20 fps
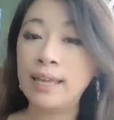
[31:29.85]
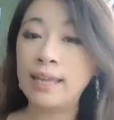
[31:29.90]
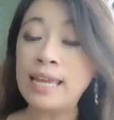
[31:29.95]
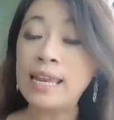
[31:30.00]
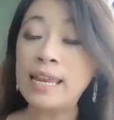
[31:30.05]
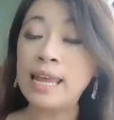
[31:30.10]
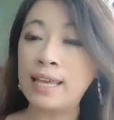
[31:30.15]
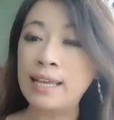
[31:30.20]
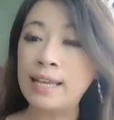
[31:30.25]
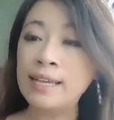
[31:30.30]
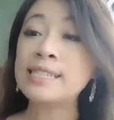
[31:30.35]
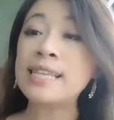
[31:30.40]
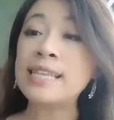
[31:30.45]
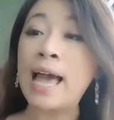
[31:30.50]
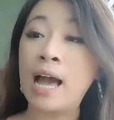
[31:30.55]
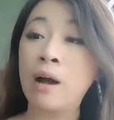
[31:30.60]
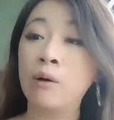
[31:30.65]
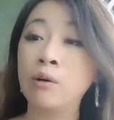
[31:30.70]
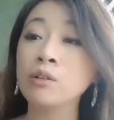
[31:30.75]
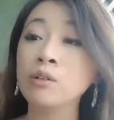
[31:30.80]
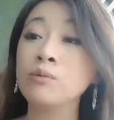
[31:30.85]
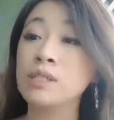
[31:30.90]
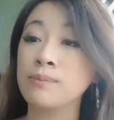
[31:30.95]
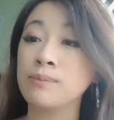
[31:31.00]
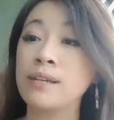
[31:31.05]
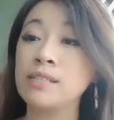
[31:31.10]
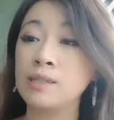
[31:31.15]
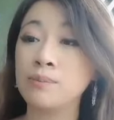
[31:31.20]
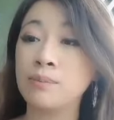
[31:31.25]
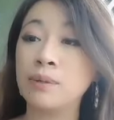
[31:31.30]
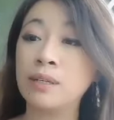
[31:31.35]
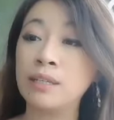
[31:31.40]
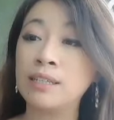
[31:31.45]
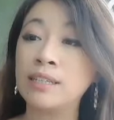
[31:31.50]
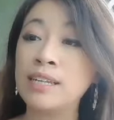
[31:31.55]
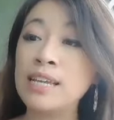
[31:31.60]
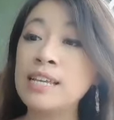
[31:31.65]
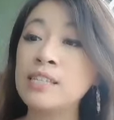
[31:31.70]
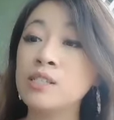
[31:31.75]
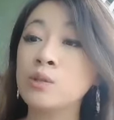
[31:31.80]
it is our
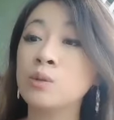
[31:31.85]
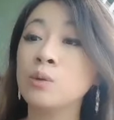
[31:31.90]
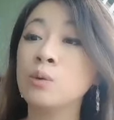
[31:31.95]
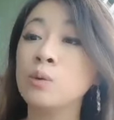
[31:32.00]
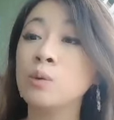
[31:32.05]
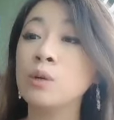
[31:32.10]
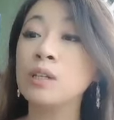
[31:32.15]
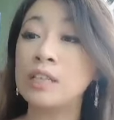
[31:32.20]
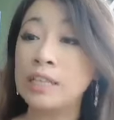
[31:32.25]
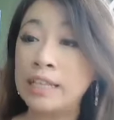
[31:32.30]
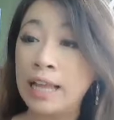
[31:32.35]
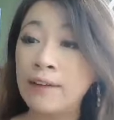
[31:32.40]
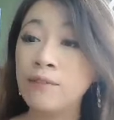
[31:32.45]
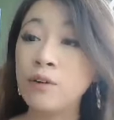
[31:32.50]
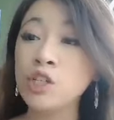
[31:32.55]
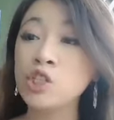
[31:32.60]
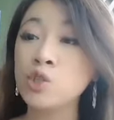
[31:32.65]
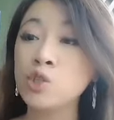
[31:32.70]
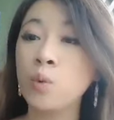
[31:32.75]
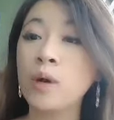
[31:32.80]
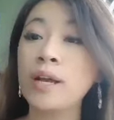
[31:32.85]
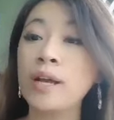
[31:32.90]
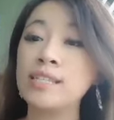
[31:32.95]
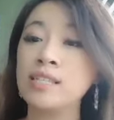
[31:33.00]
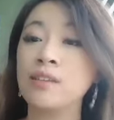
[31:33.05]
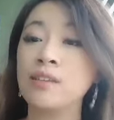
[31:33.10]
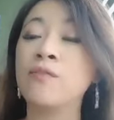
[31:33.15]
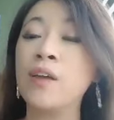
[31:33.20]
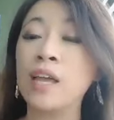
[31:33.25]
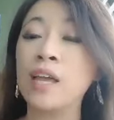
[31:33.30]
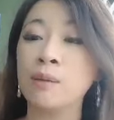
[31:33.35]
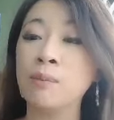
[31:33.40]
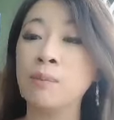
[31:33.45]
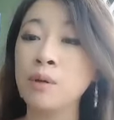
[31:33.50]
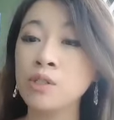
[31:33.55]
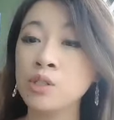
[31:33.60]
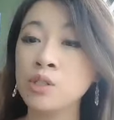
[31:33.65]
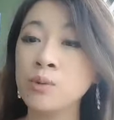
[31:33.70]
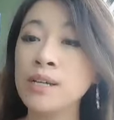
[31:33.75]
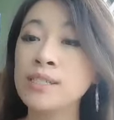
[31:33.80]
responsibility to leverage what is
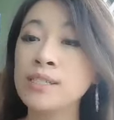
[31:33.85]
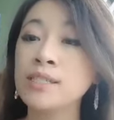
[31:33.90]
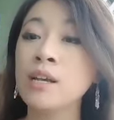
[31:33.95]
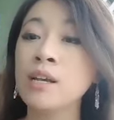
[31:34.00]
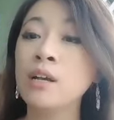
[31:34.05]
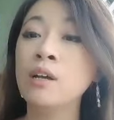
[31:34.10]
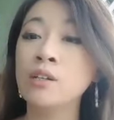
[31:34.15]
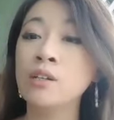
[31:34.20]
available to us